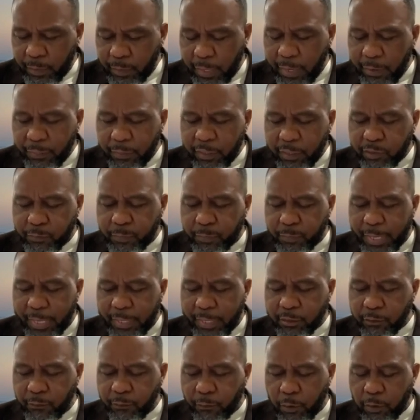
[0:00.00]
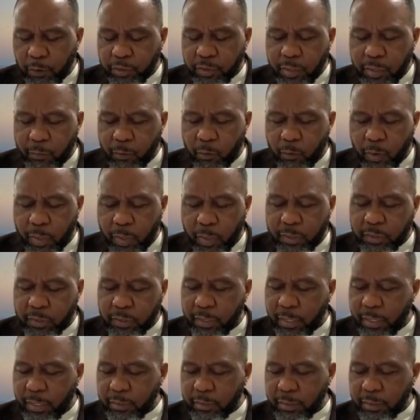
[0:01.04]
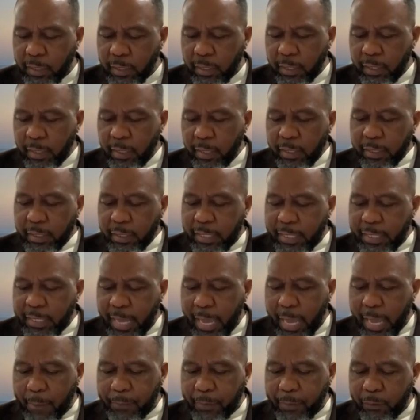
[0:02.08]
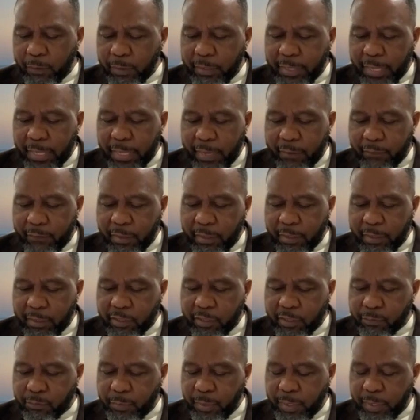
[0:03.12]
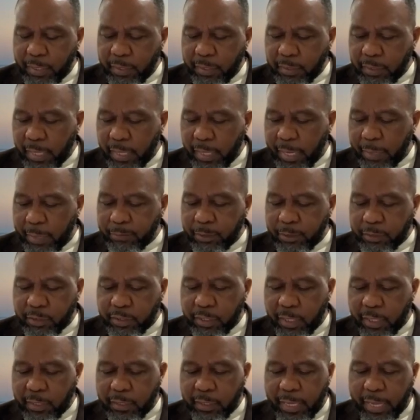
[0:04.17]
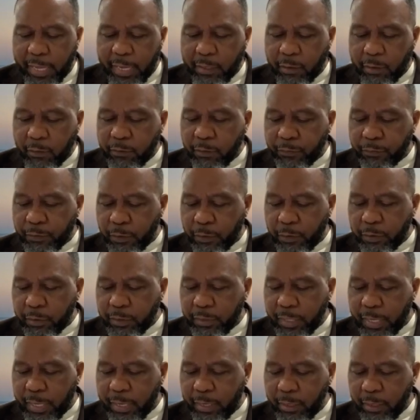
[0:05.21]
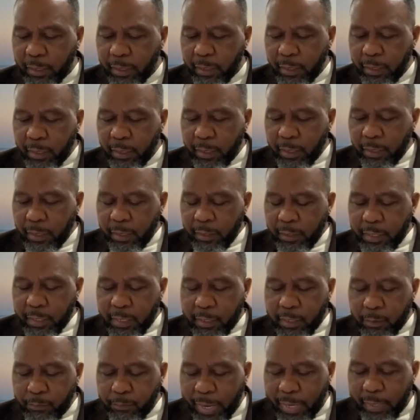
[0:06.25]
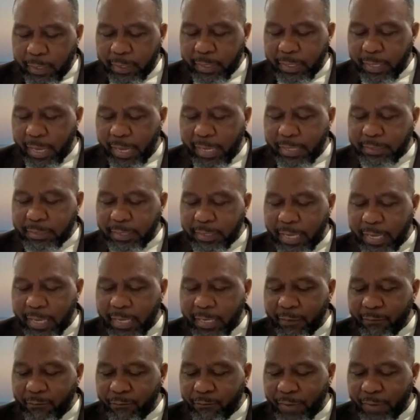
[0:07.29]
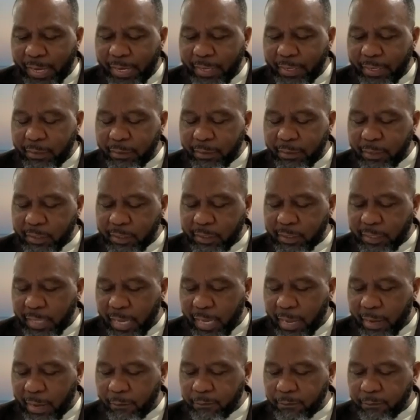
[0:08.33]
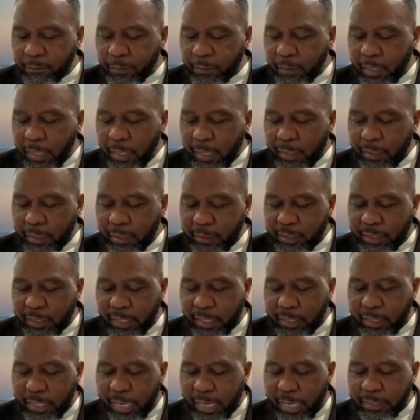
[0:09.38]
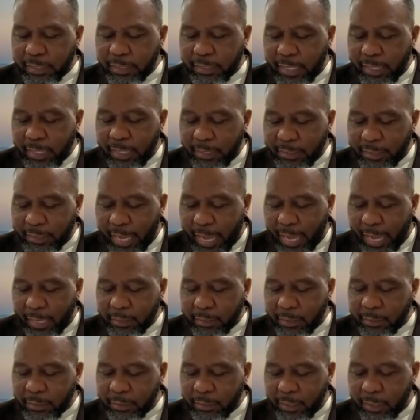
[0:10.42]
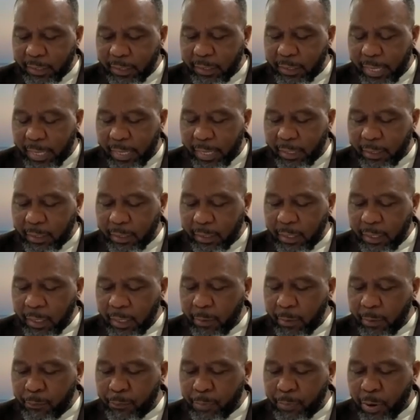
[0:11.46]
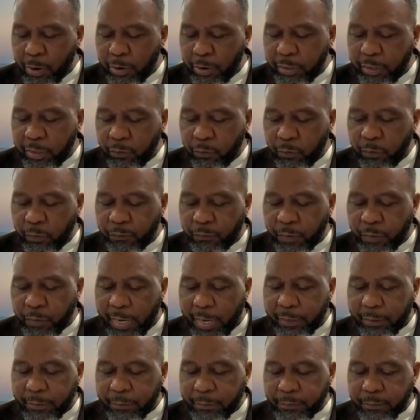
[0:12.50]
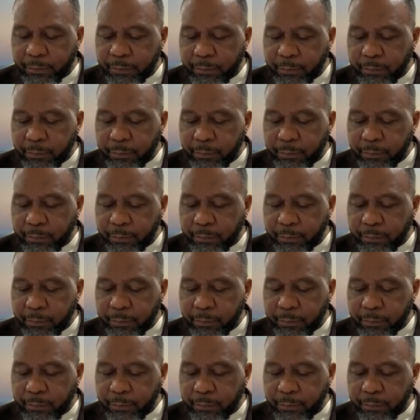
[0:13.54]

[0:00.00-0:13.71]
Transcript: in this place, verse number one says that it happened when David and his men came to Ziklag on the third day that the Amalekites had invaded the south and the Ziklags had attacked Ziklag and burned it with fire